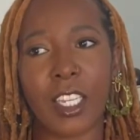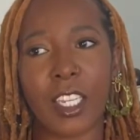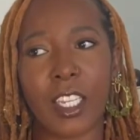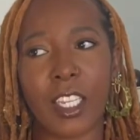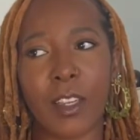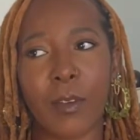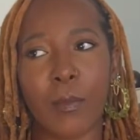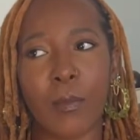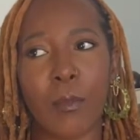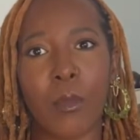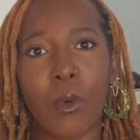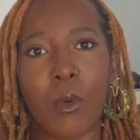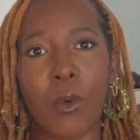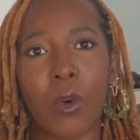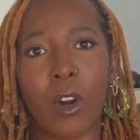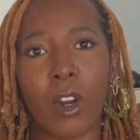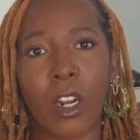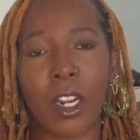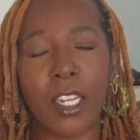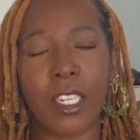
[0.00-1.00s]

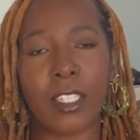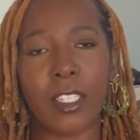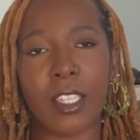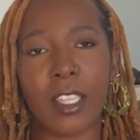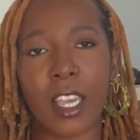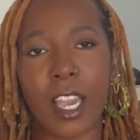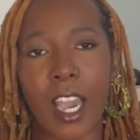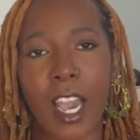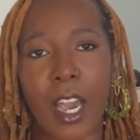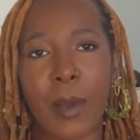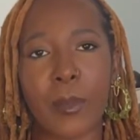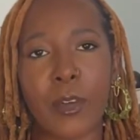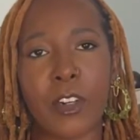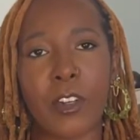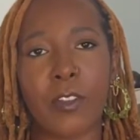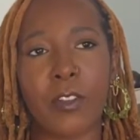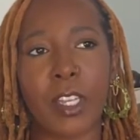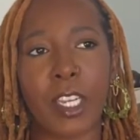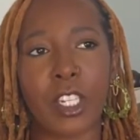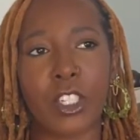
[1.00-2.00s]
more into the habit
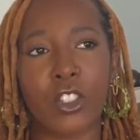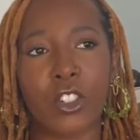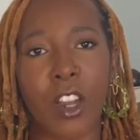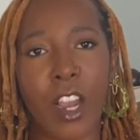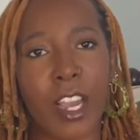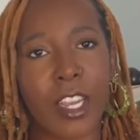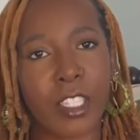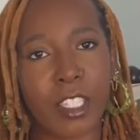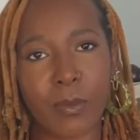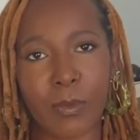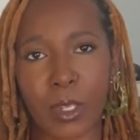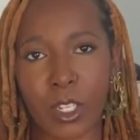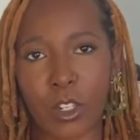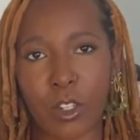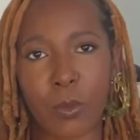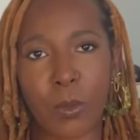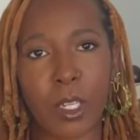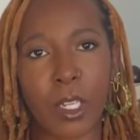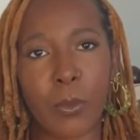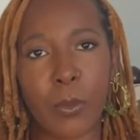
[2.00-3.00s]
of like trying to meet new
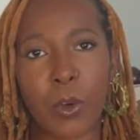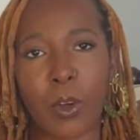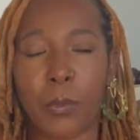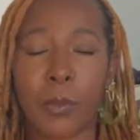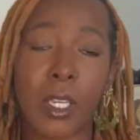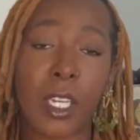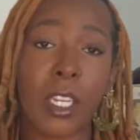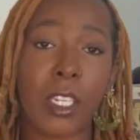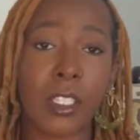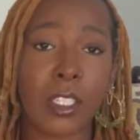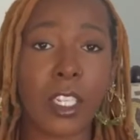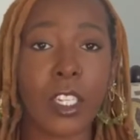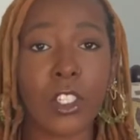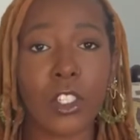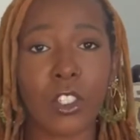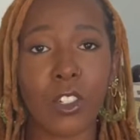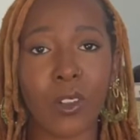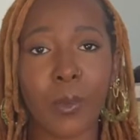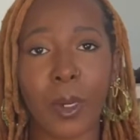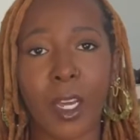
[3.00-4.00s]
people and being
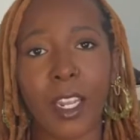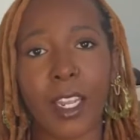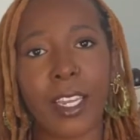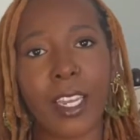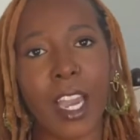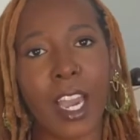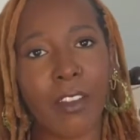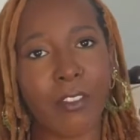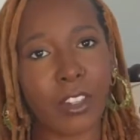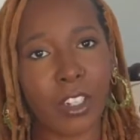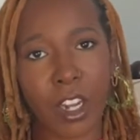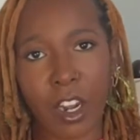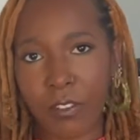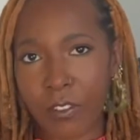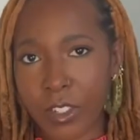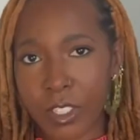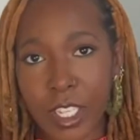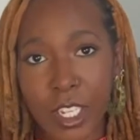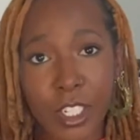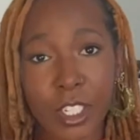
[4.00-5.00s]
intentional about like having
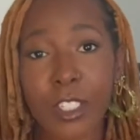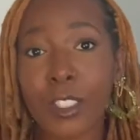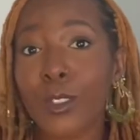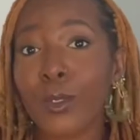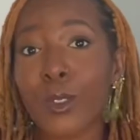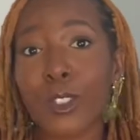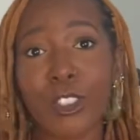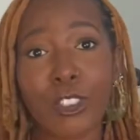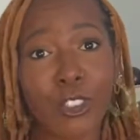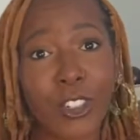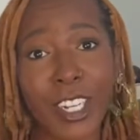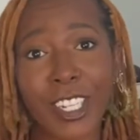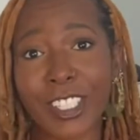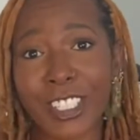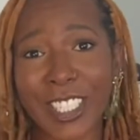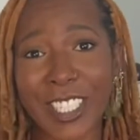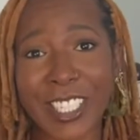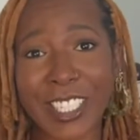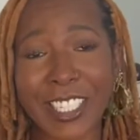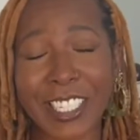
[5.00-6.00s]
conversations with
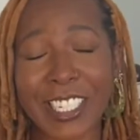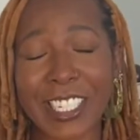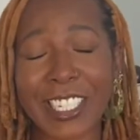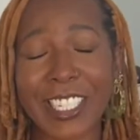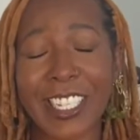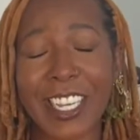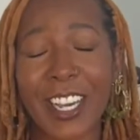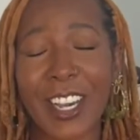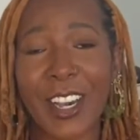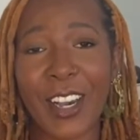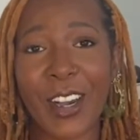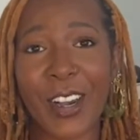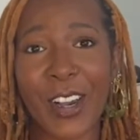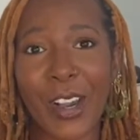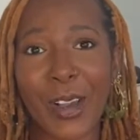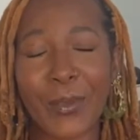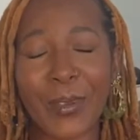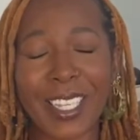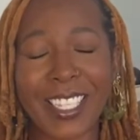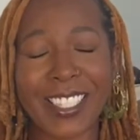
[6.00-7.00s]
strangers,
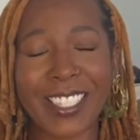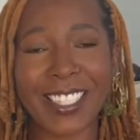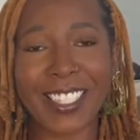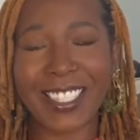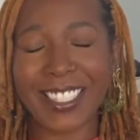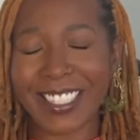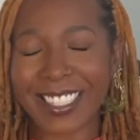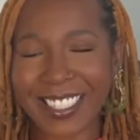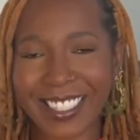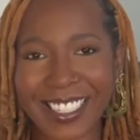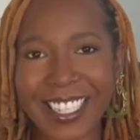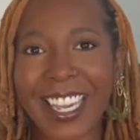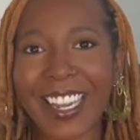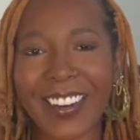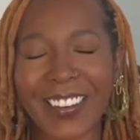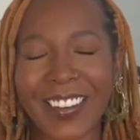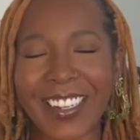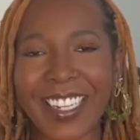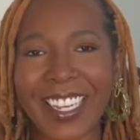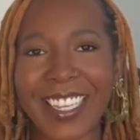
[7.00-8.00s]
as
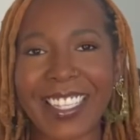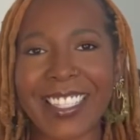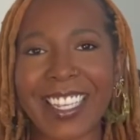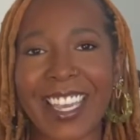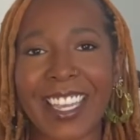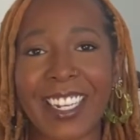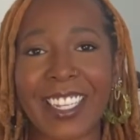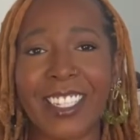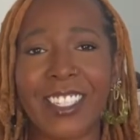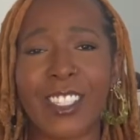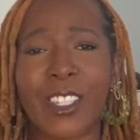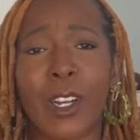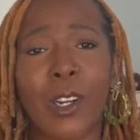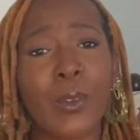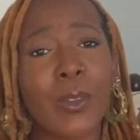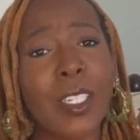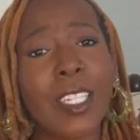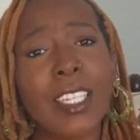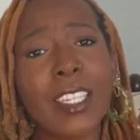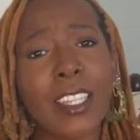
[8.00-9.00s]
scary as that is. So I
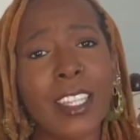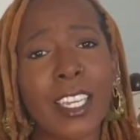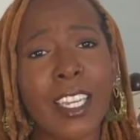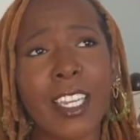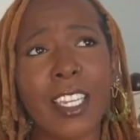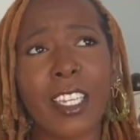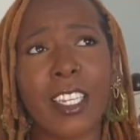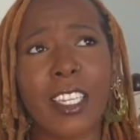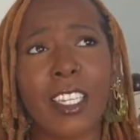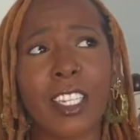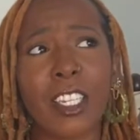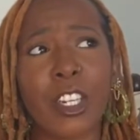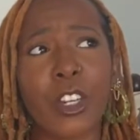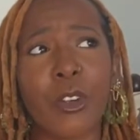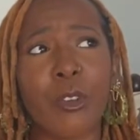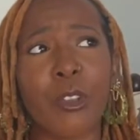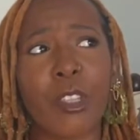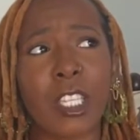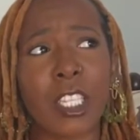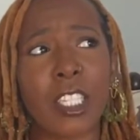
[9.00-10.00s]
really think, you
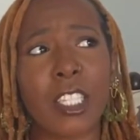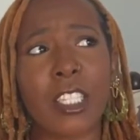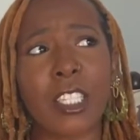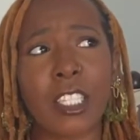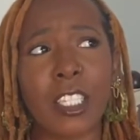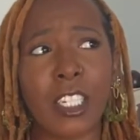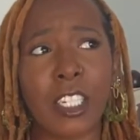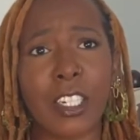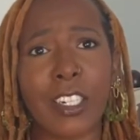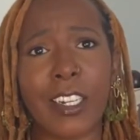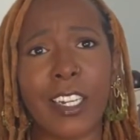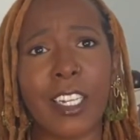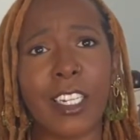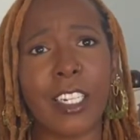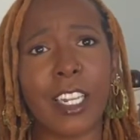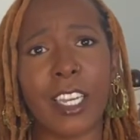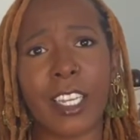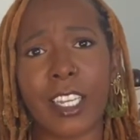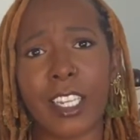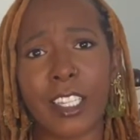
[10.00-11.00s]
know, this year and
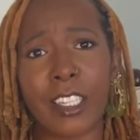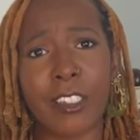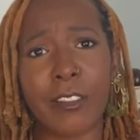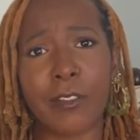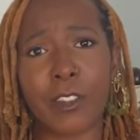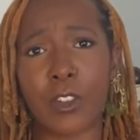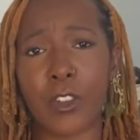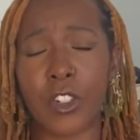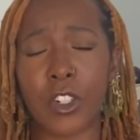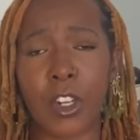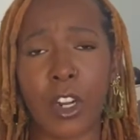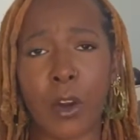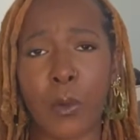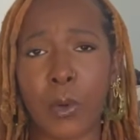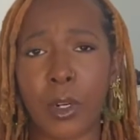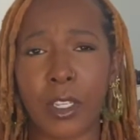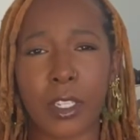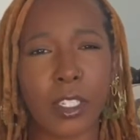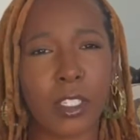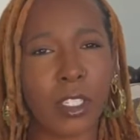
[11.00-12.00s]
like in the future, I
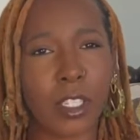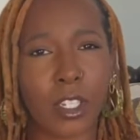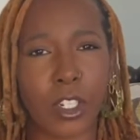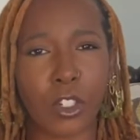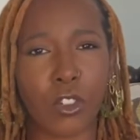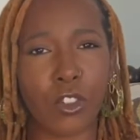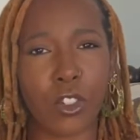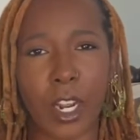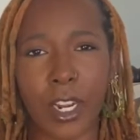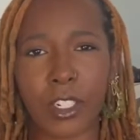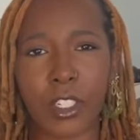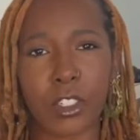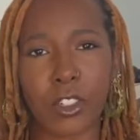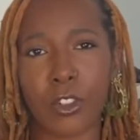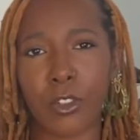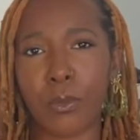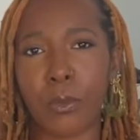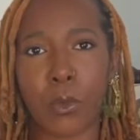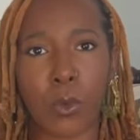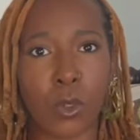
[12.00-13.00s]
want to continue trying to do
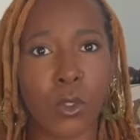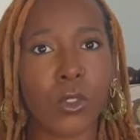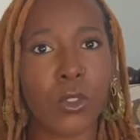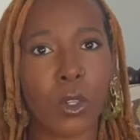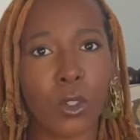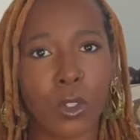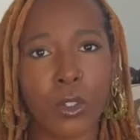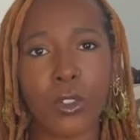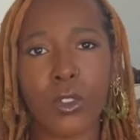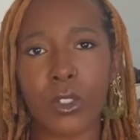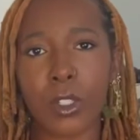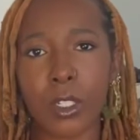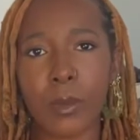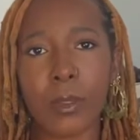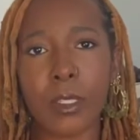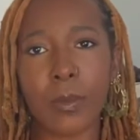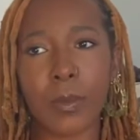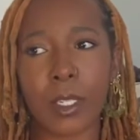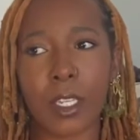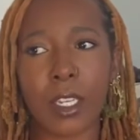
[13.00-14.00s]
more solo
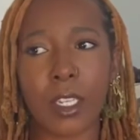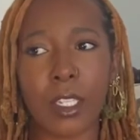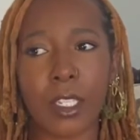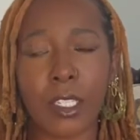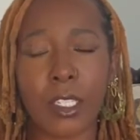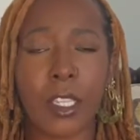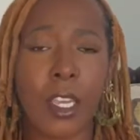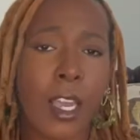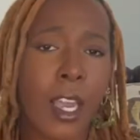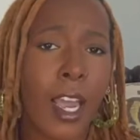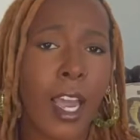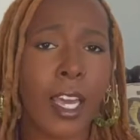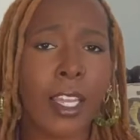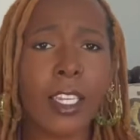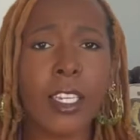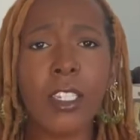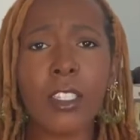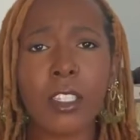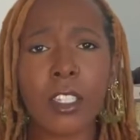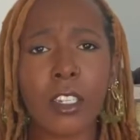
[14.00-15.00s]
trips, because I
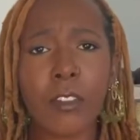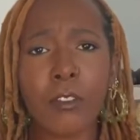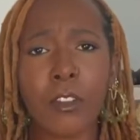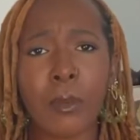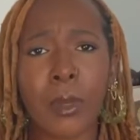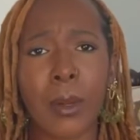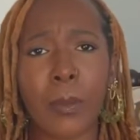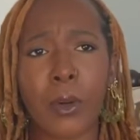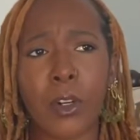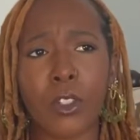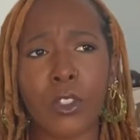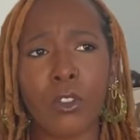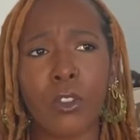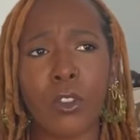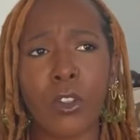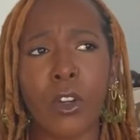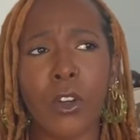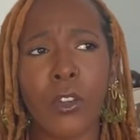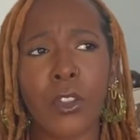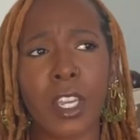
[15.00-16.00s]
think it's good for my personal
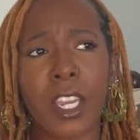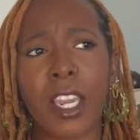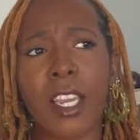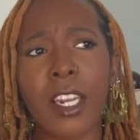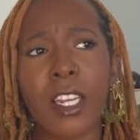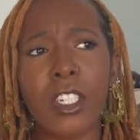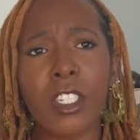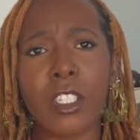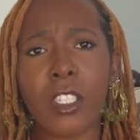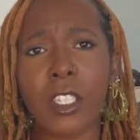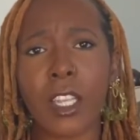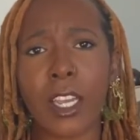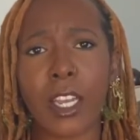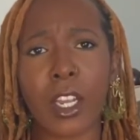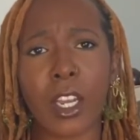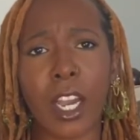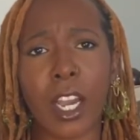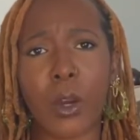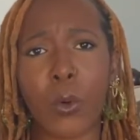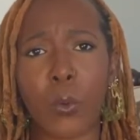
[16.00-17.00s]
growth, and I just
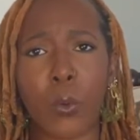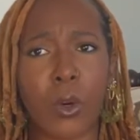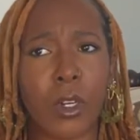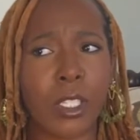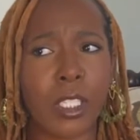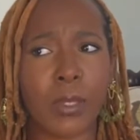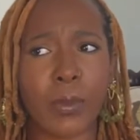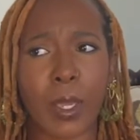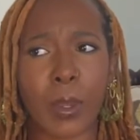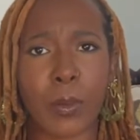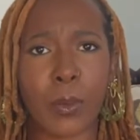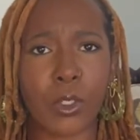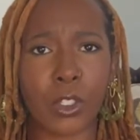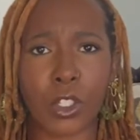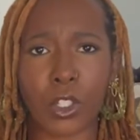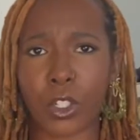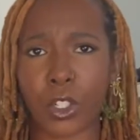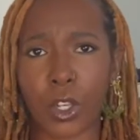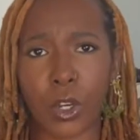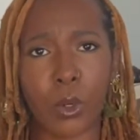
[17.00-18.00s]
like, I want to be able
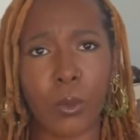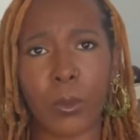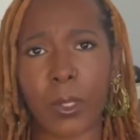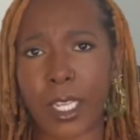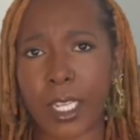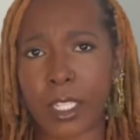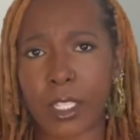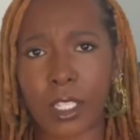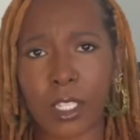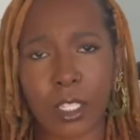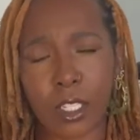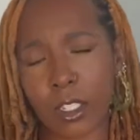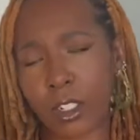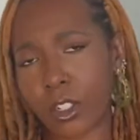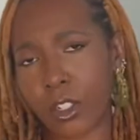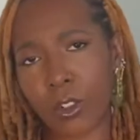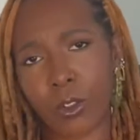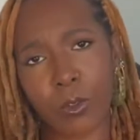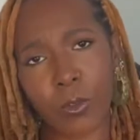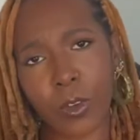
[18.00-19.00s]
to go places and
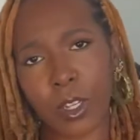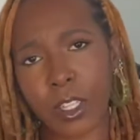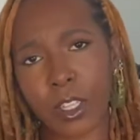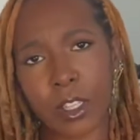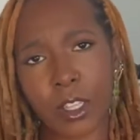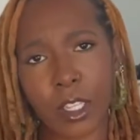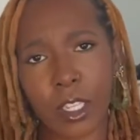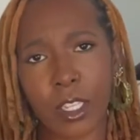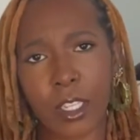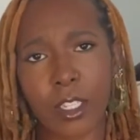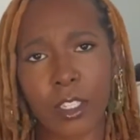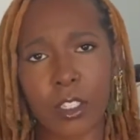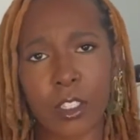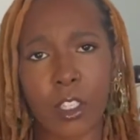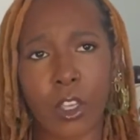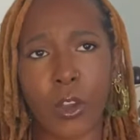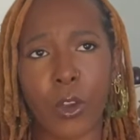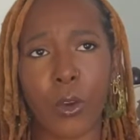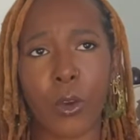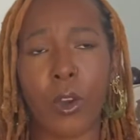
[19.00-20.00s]
do fun things.
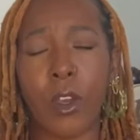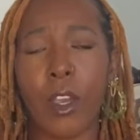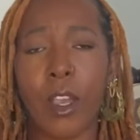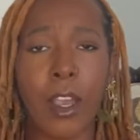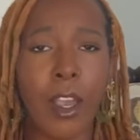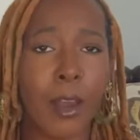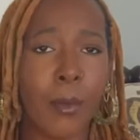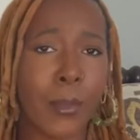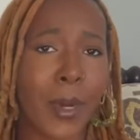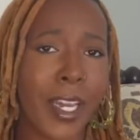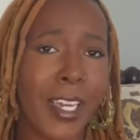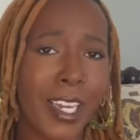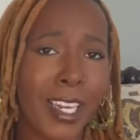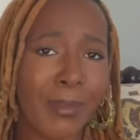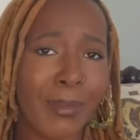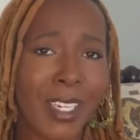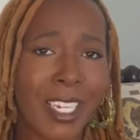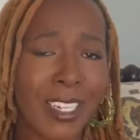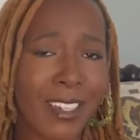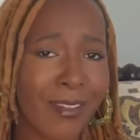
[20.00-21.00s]
So
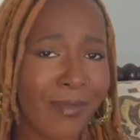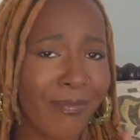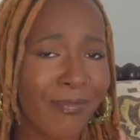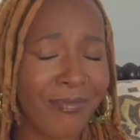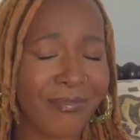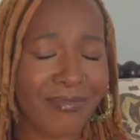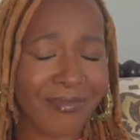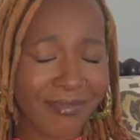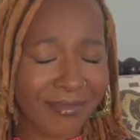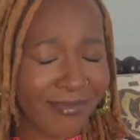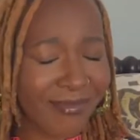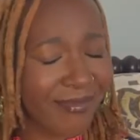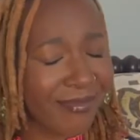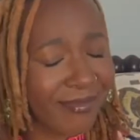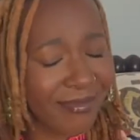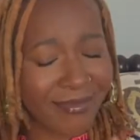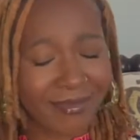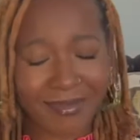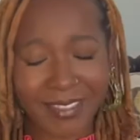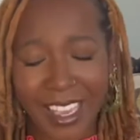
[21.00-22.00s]
Miami,
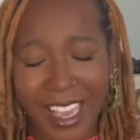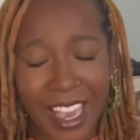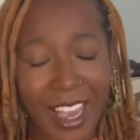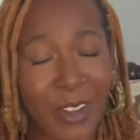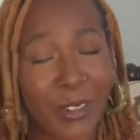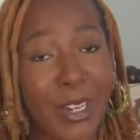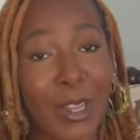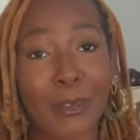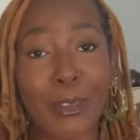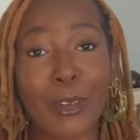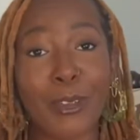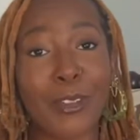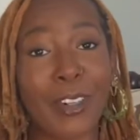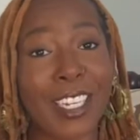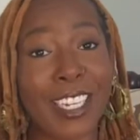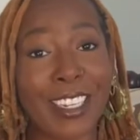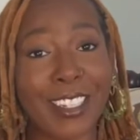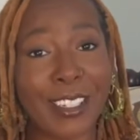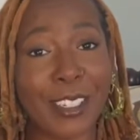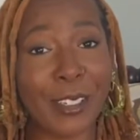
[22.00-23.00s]
I'll never
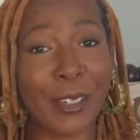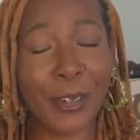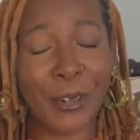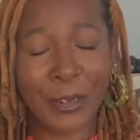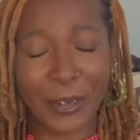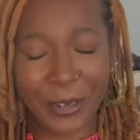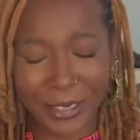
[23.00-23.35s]
forget you.